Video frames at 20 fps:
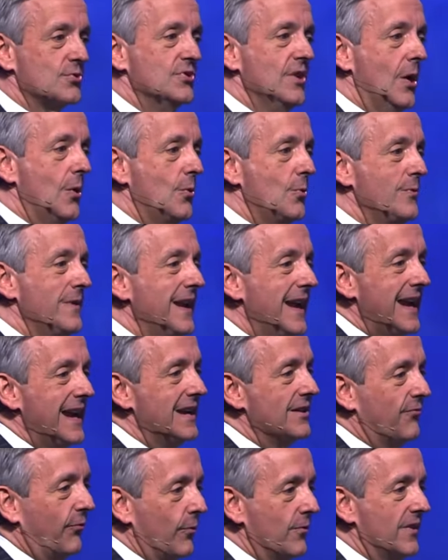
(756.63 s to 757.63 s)
there's no
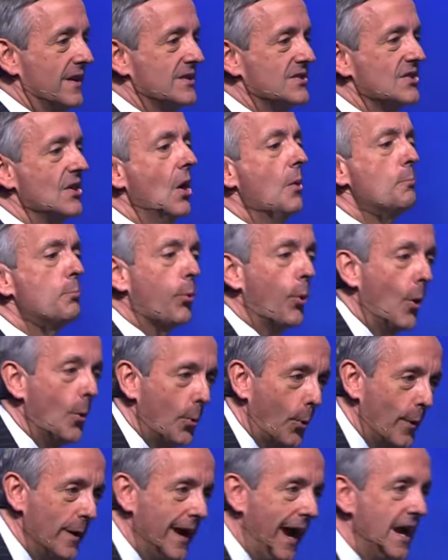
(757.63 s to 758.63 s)
need for this
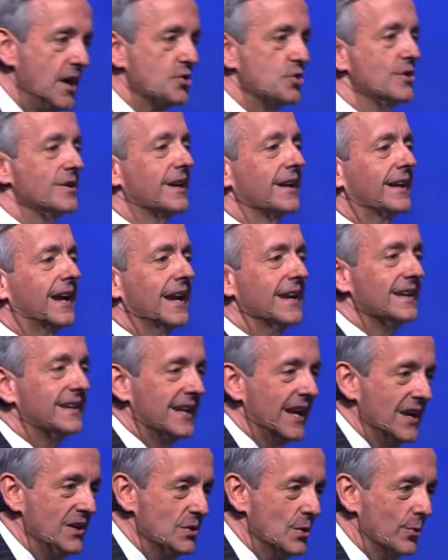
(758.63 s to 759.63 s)
procreation to
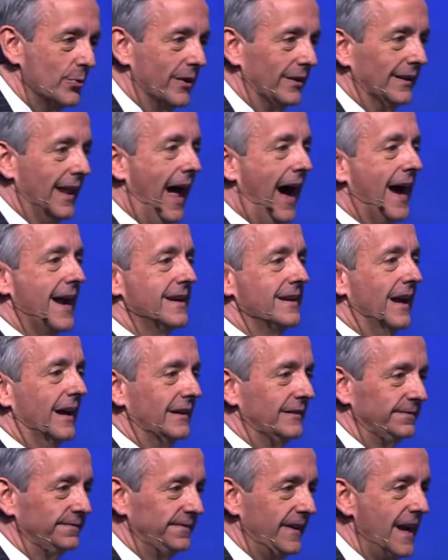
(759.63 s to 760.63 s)
continue the line
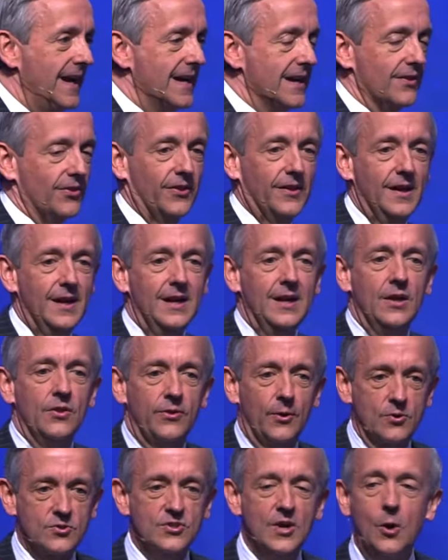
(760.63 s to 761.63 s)
of faith.
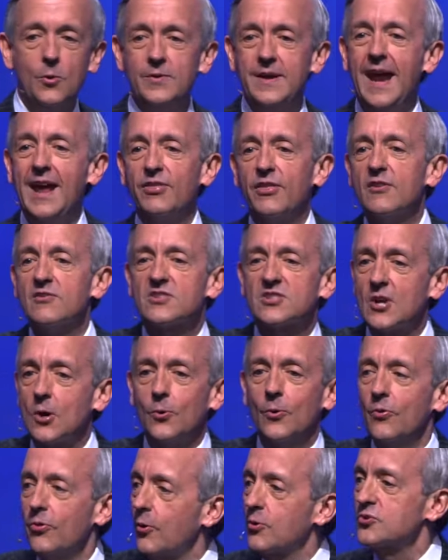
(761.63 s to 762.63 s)
There's no death, and
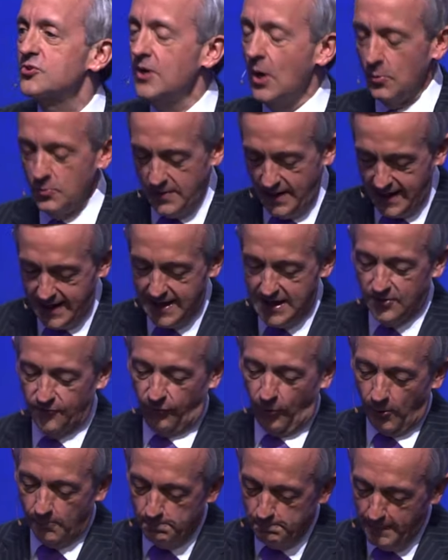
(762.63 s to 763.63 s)
so there's no
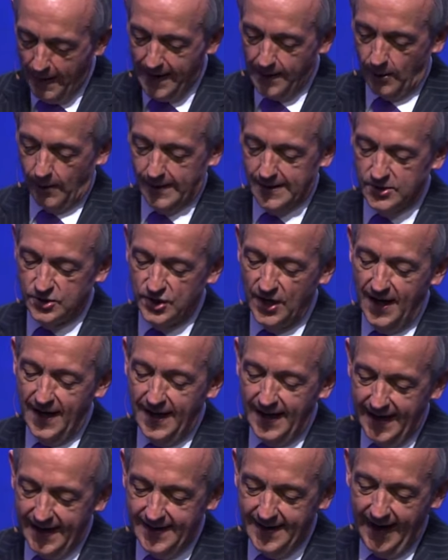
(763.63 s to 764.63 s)
need for marriage
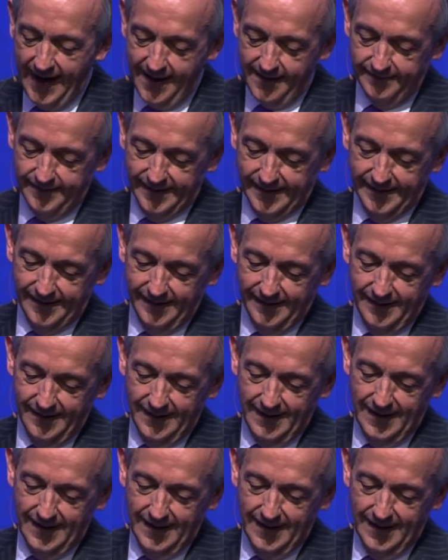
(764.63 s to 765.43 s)
in heaven.